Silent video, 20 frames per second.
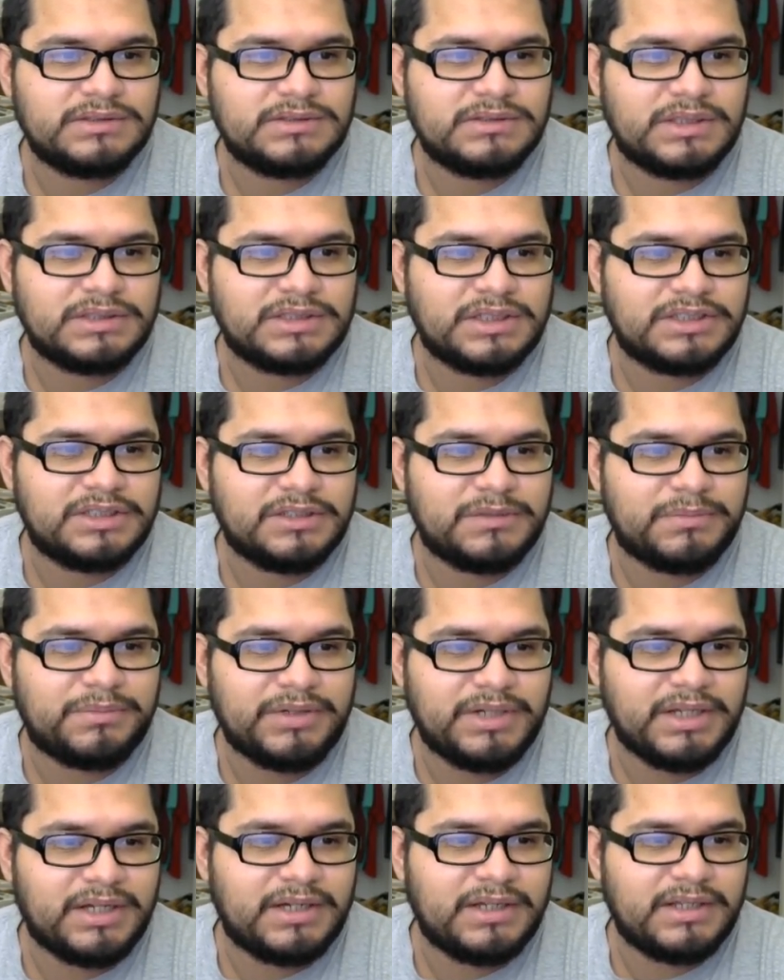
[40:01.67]
That's actually
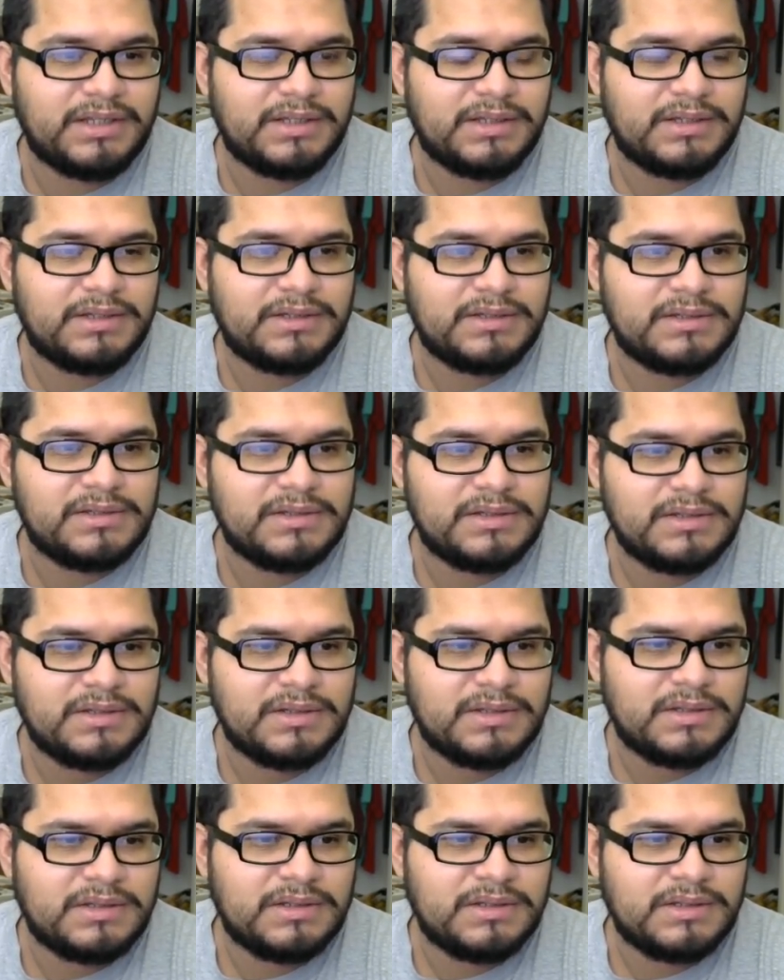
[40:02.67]
pretty high.
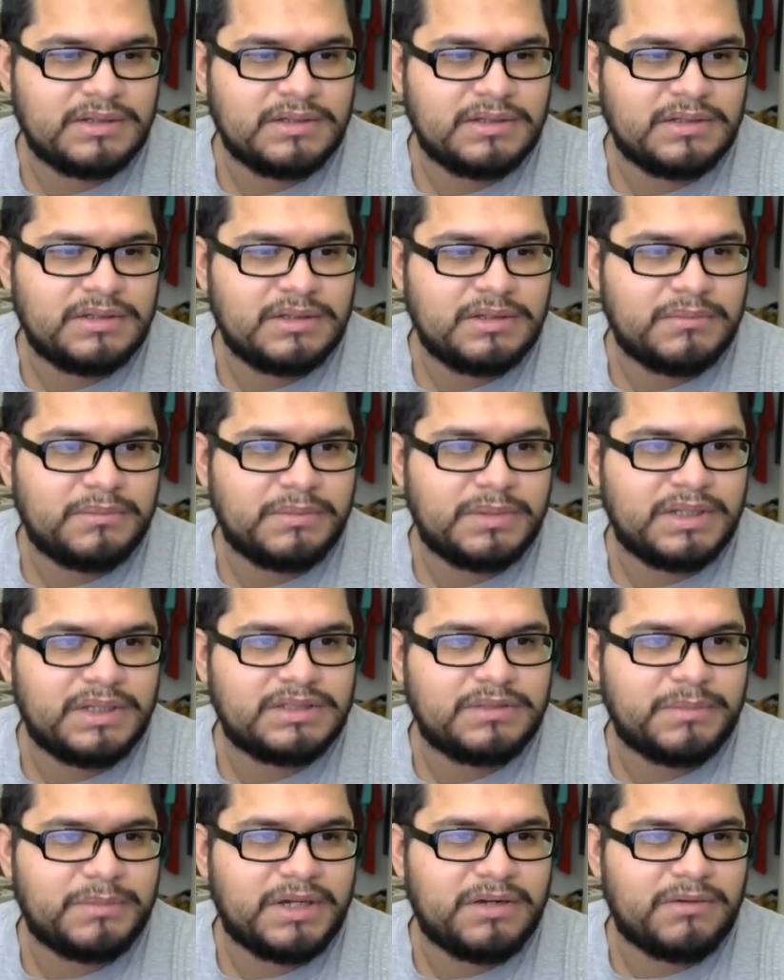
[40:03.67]
But that's
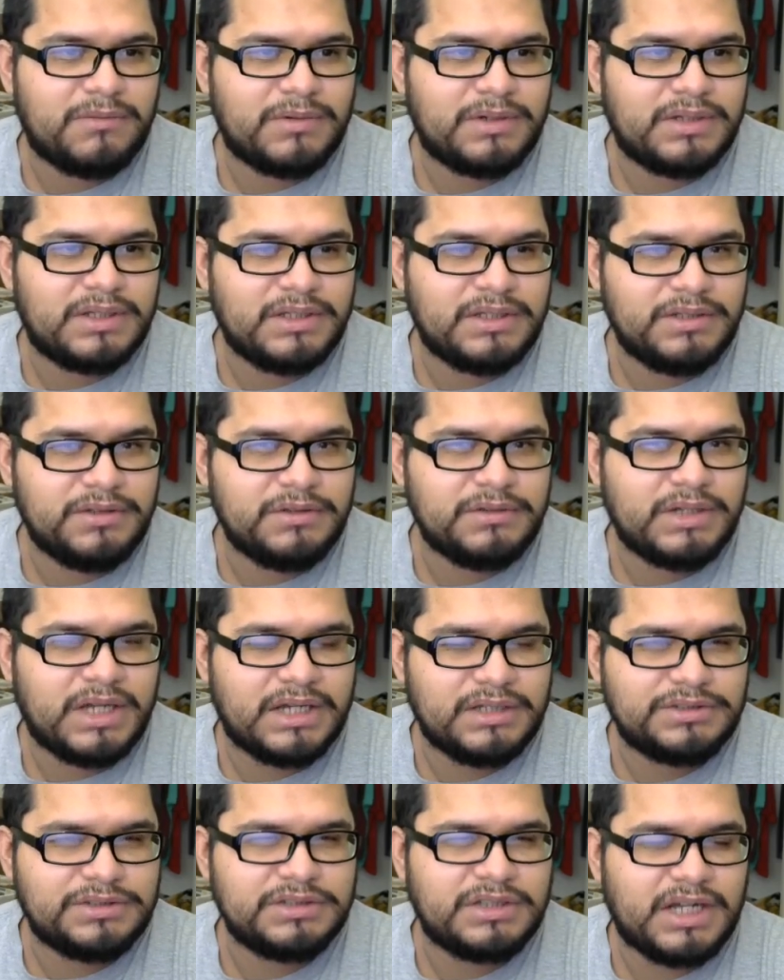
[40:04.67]
about what you
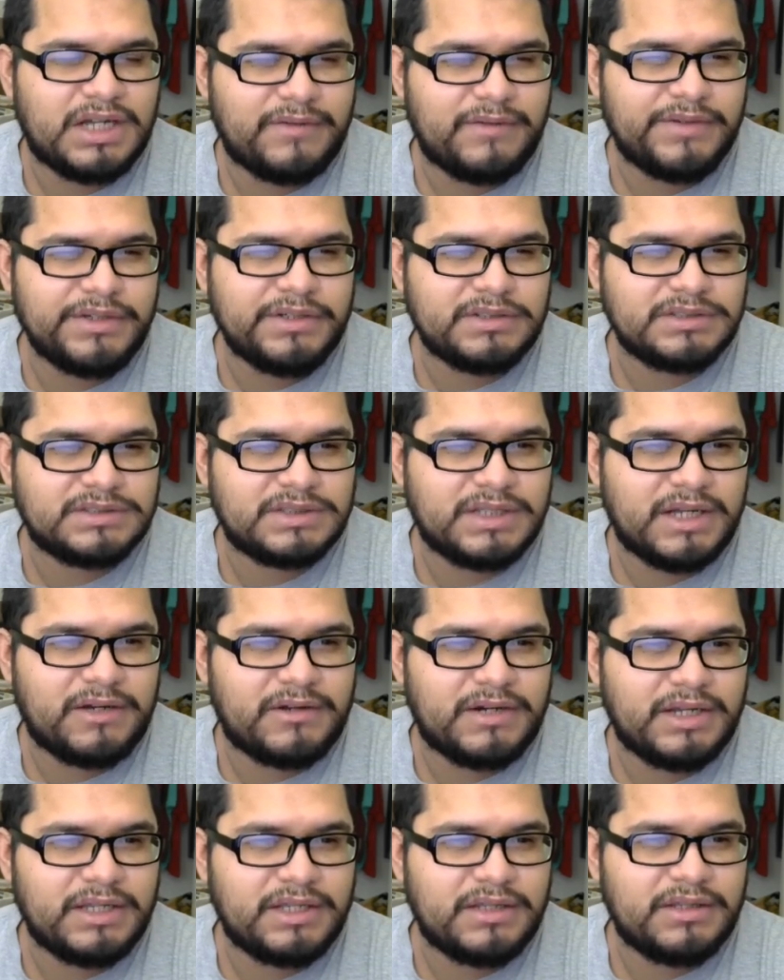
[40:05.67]
should have in your
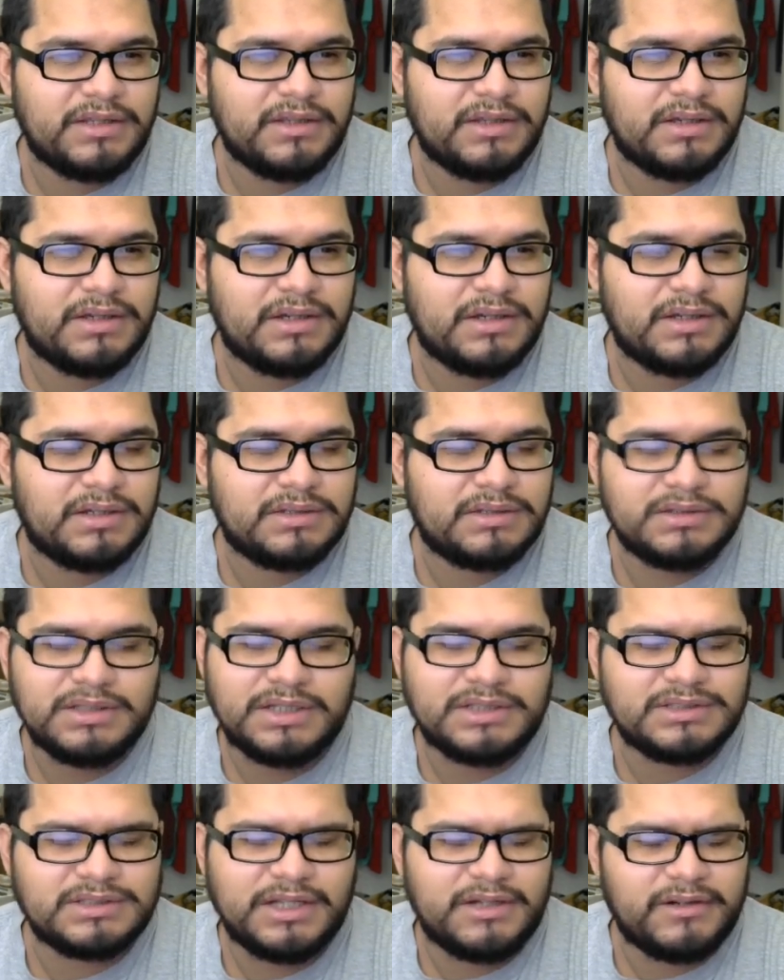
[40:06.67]

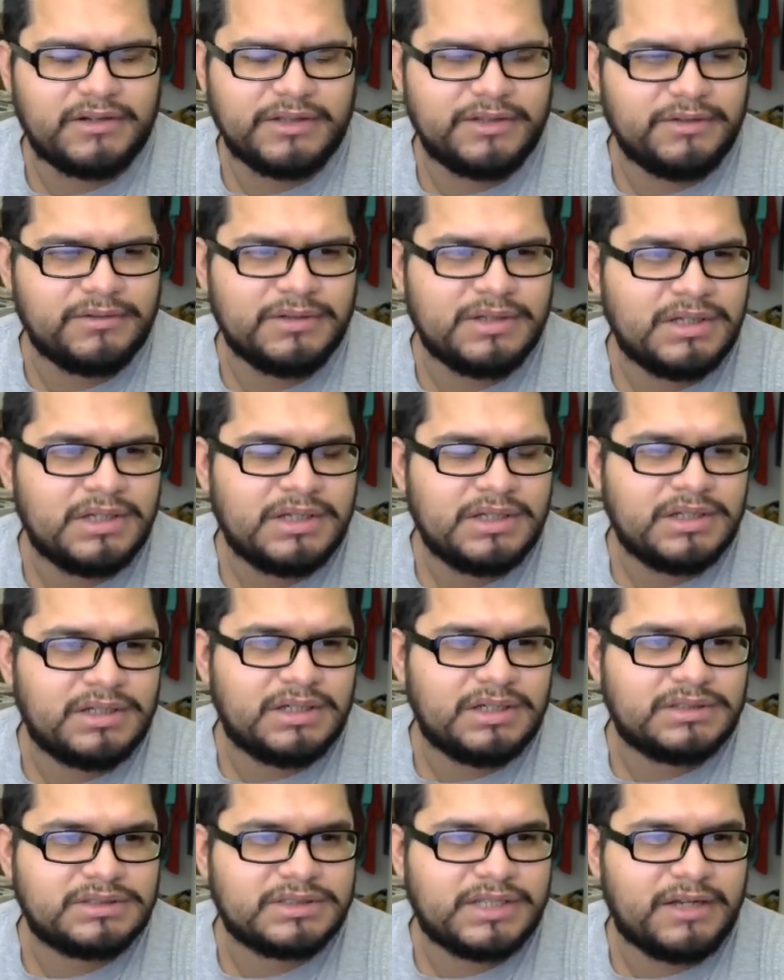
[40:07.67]
not Scout IQ,
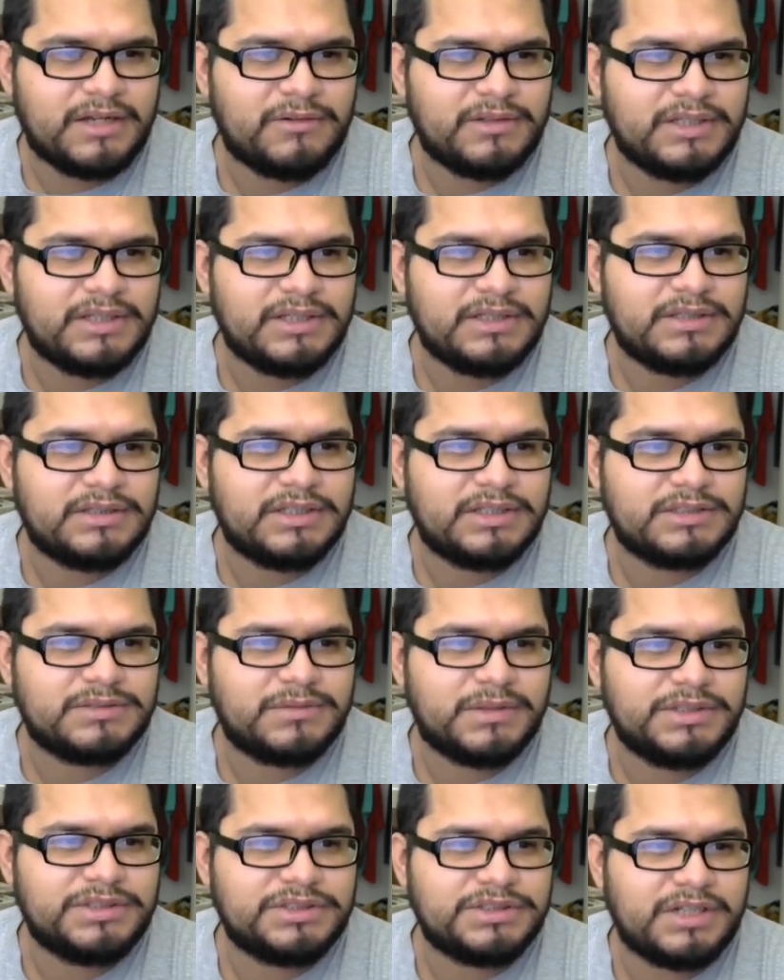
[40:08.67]
Scoutly. That's
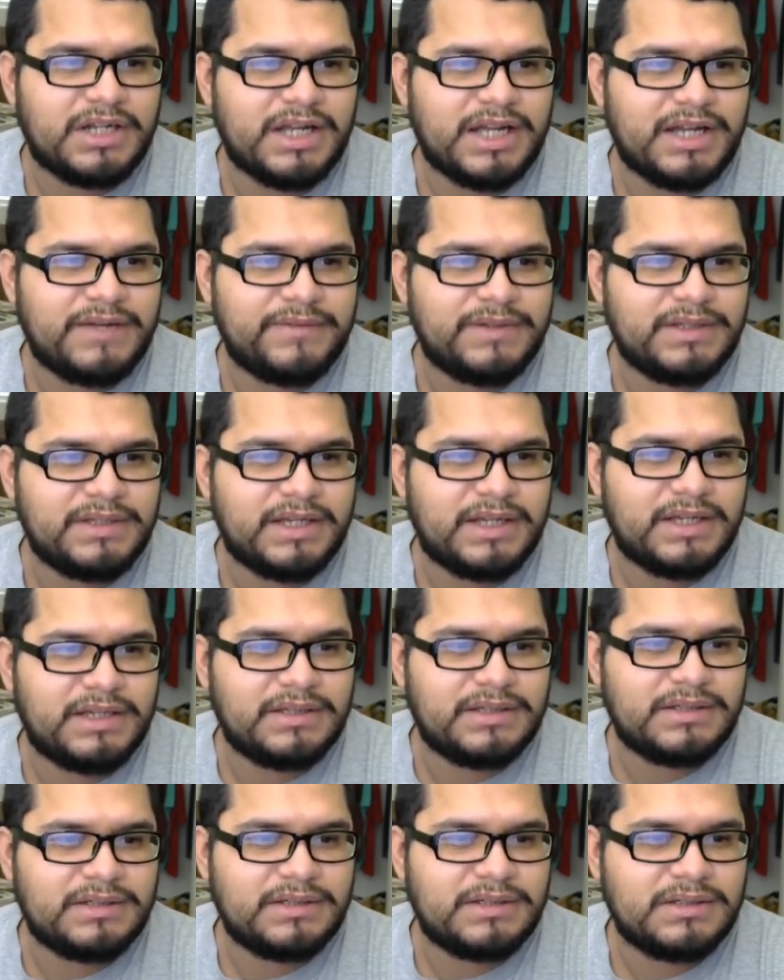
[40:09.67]
what you should have it at.
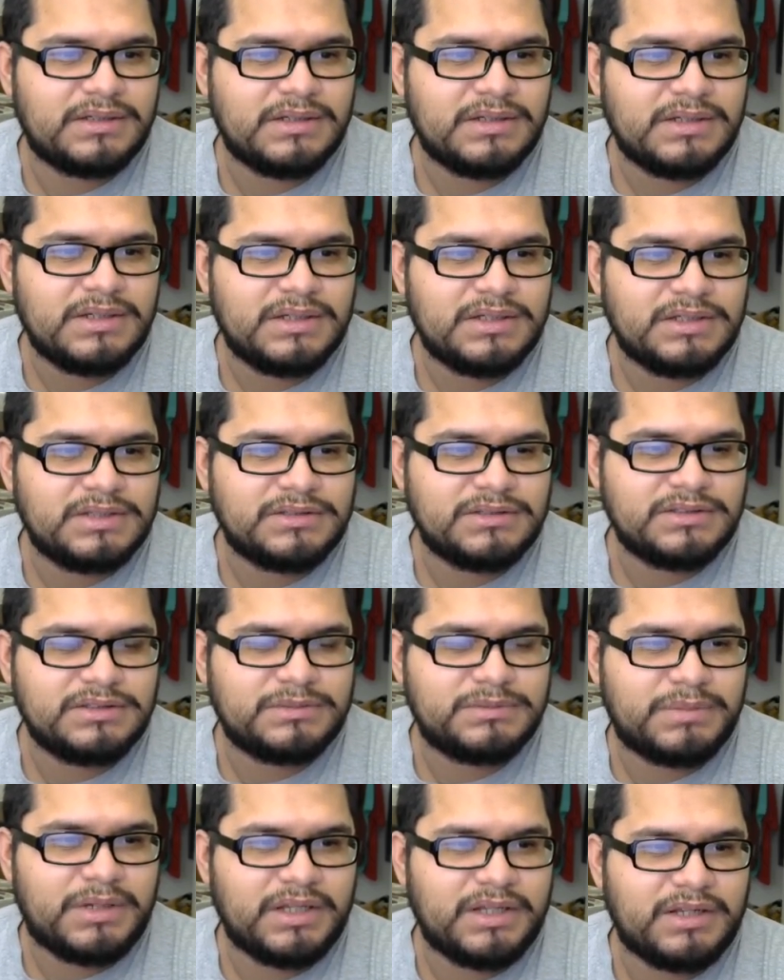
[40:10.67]
So this
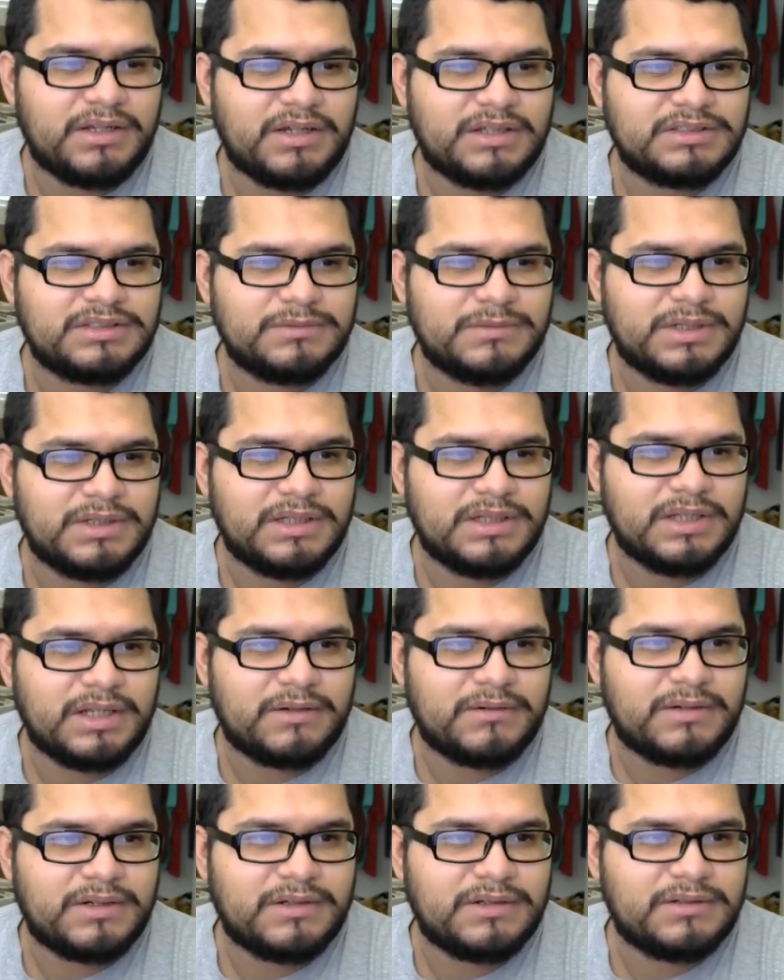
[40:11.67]
probably costs what, like
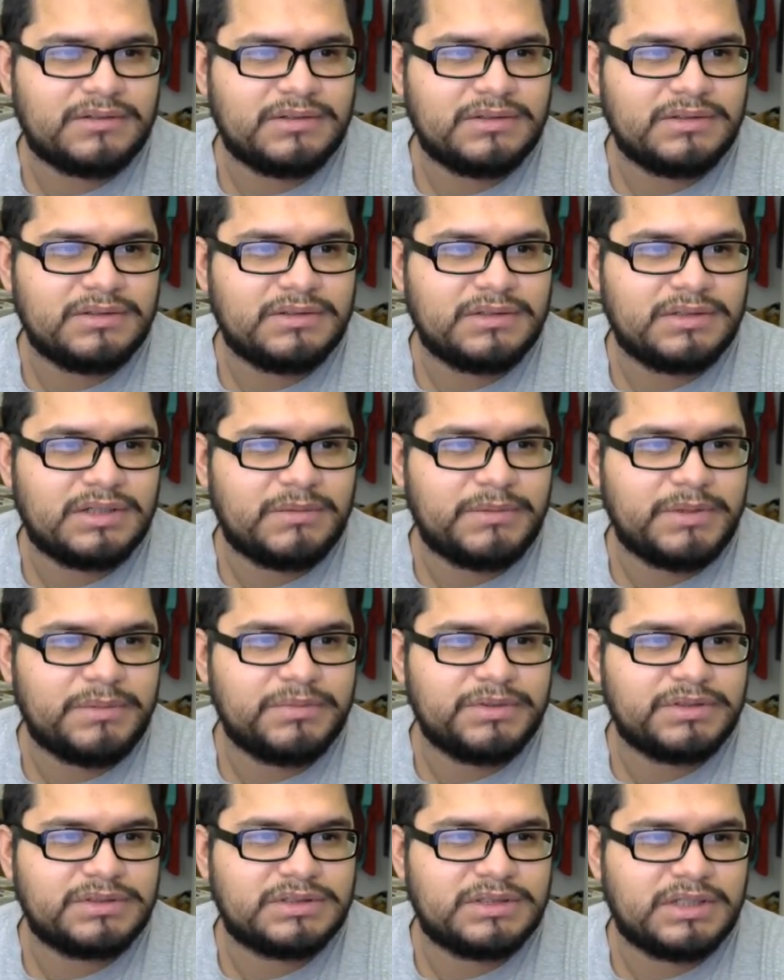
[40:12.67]
around, how many
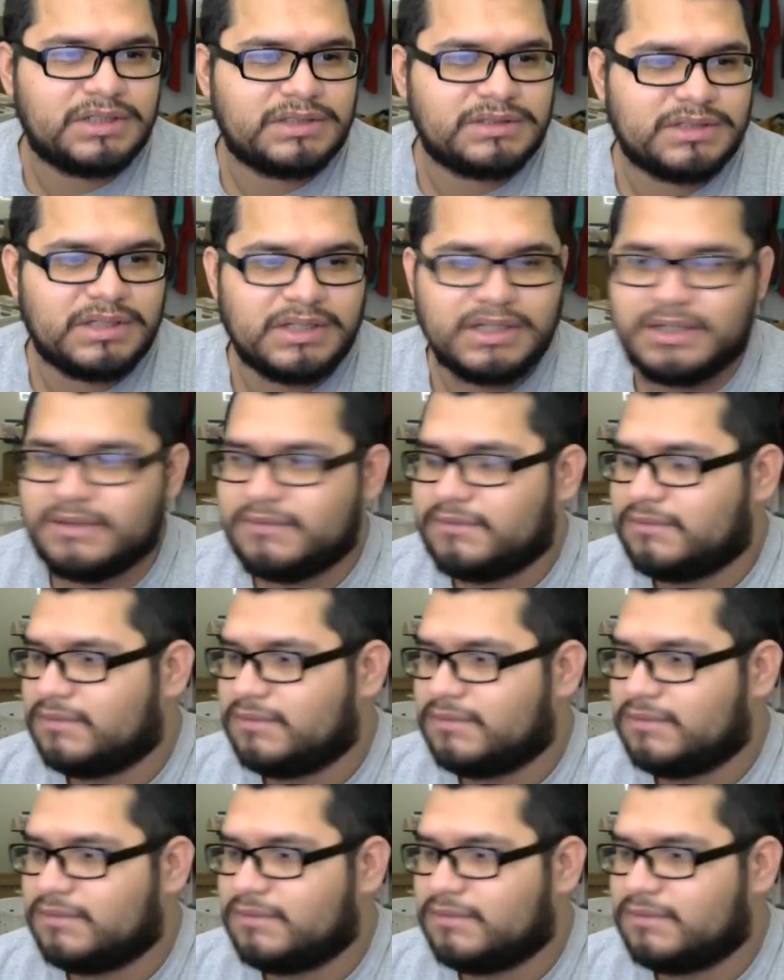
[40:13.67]
books does it have?